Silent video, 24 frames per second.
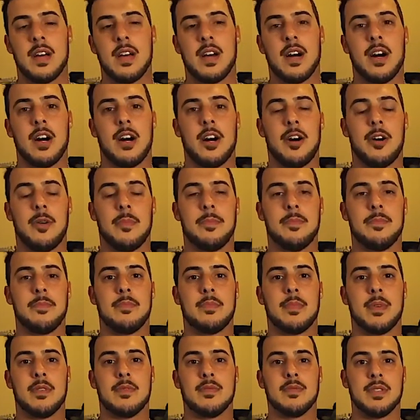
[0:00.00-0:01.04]

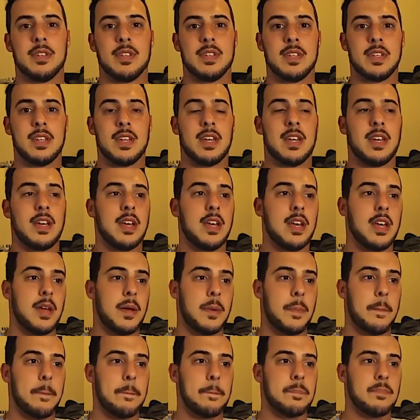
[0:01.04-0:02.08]
But really,
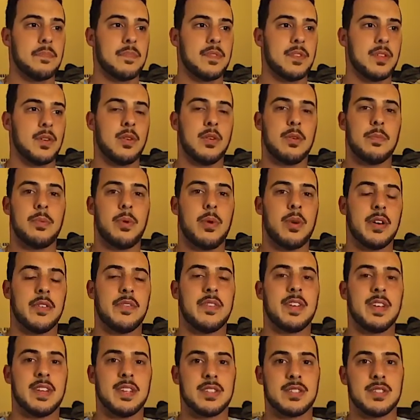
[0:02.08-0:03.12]
the whole point of
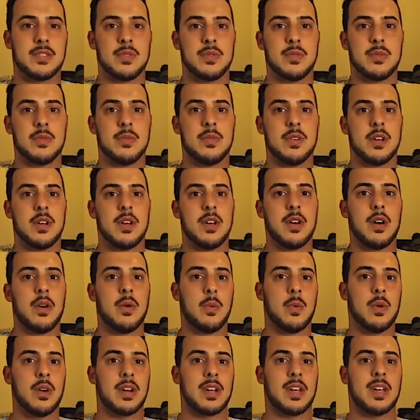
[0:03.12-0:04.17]
it is to
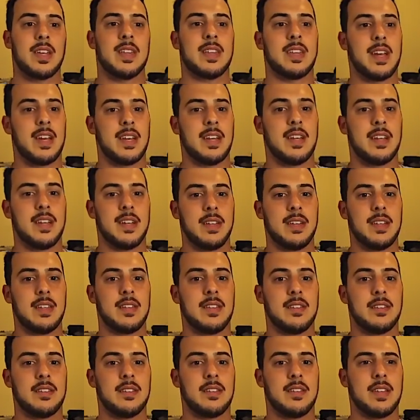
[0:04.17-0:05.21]
work that,
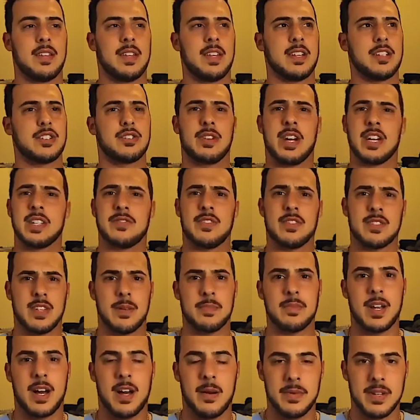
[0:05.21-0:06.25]
I think it's transverse
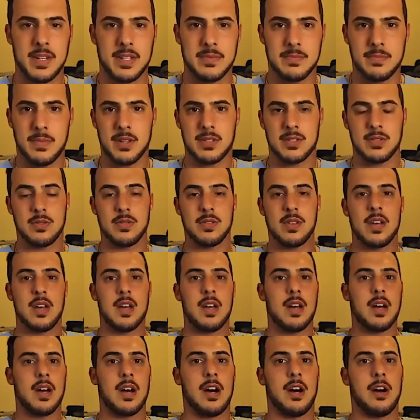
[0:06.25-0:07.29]
abdominis muscle.
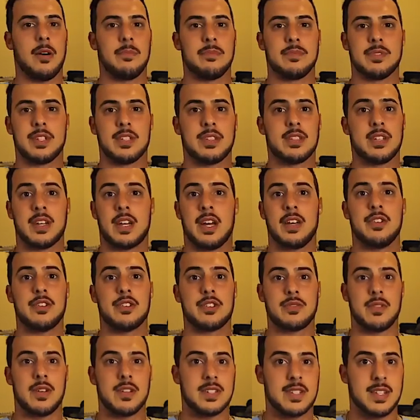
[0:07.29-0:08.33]
Just like how you
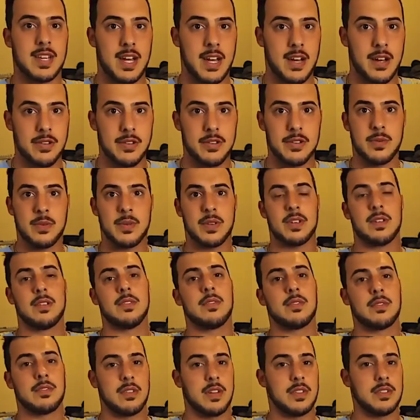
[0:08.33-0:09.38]
scrunch down, you're doing your
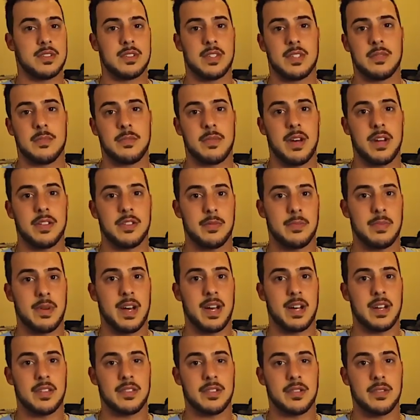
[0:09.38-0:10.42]
little crunches on your
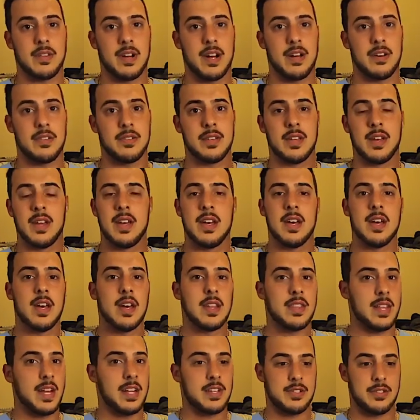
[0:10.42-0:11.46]
back on the ground,
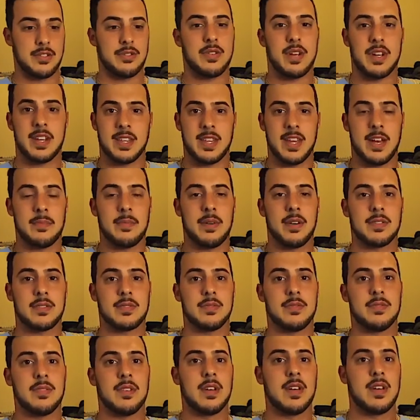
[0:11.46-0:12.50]
that you're training that
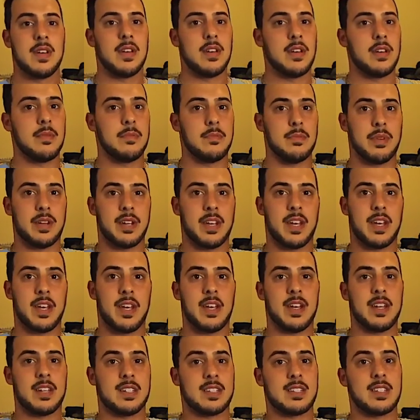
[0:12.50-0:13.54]
muscle.
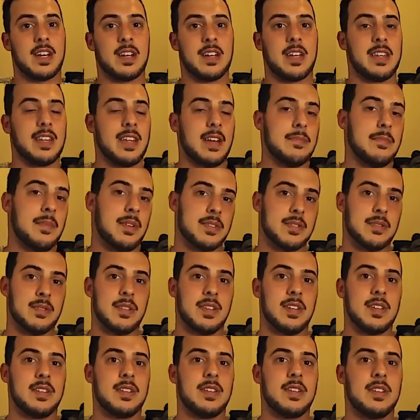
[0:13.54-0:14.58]
Bringing and sucking that muscle
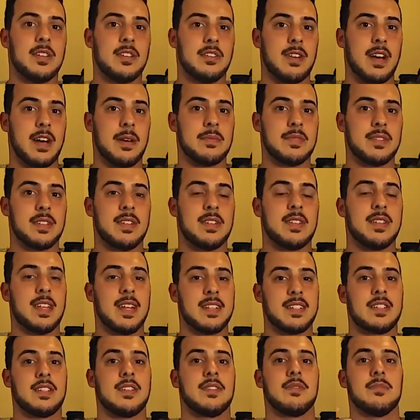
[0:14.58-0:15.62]
in, your abs in,
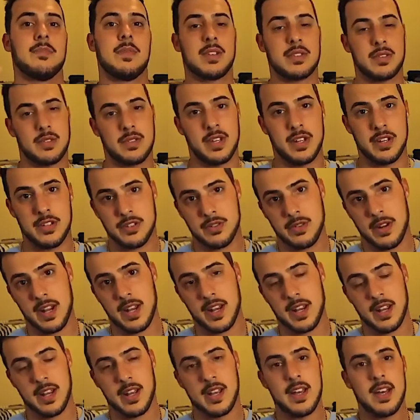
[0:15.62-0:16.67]
that's another muscle that you're
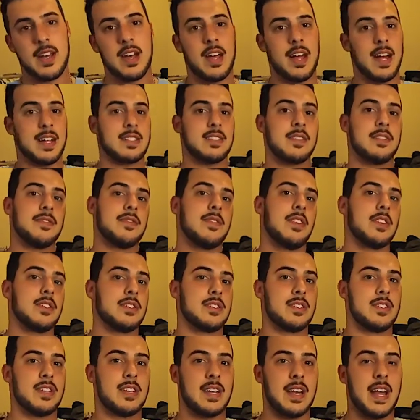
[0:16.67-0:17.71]
training. That's the
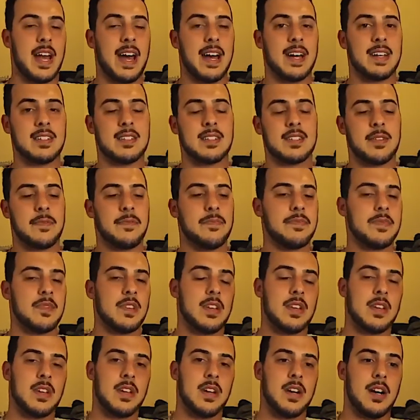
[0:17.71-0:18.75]
function that it has.
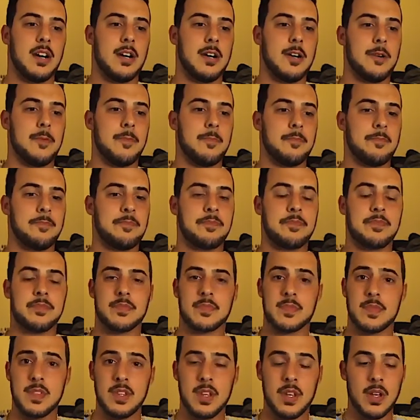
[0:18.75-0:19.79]

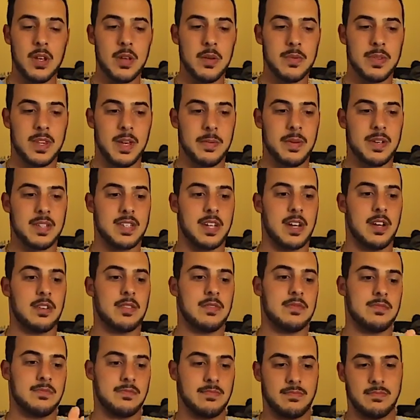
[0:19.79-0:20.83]
With that being said,
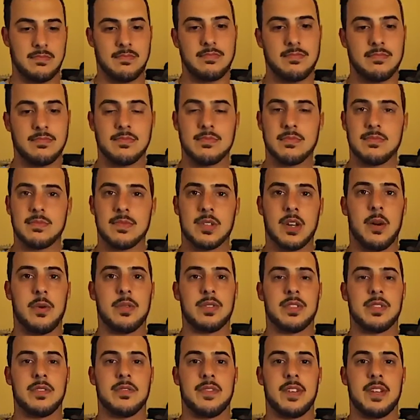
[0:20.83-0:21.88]
I'll go
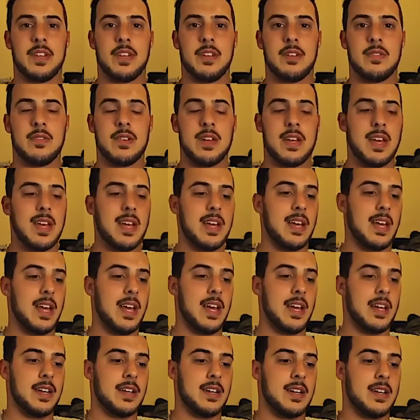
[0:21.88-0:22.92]
into the video
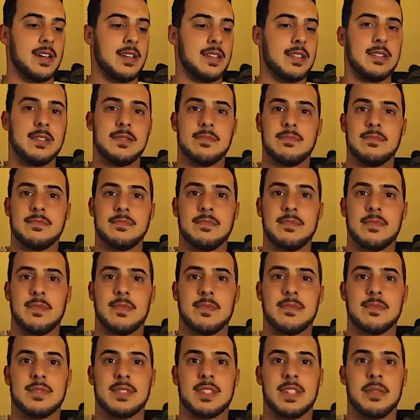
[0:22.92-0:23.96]
and
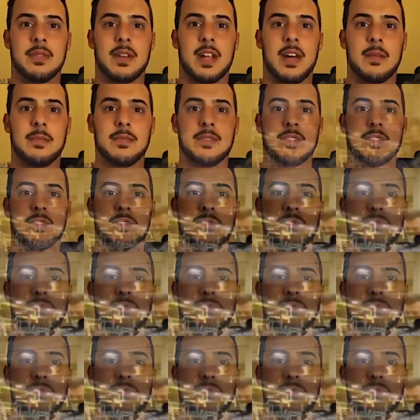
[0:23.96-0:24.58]
see what happens.